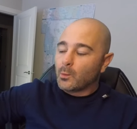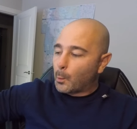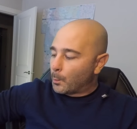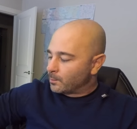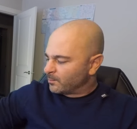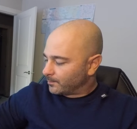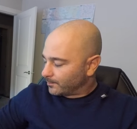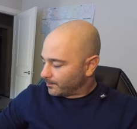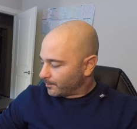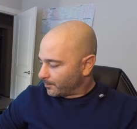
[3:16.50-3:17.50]

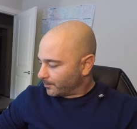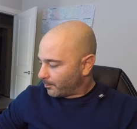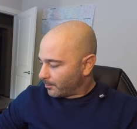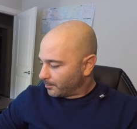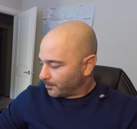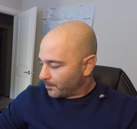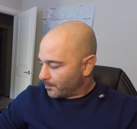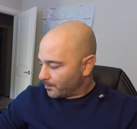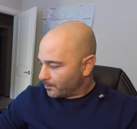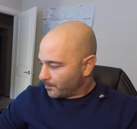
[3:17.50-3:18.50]
(no one is talking)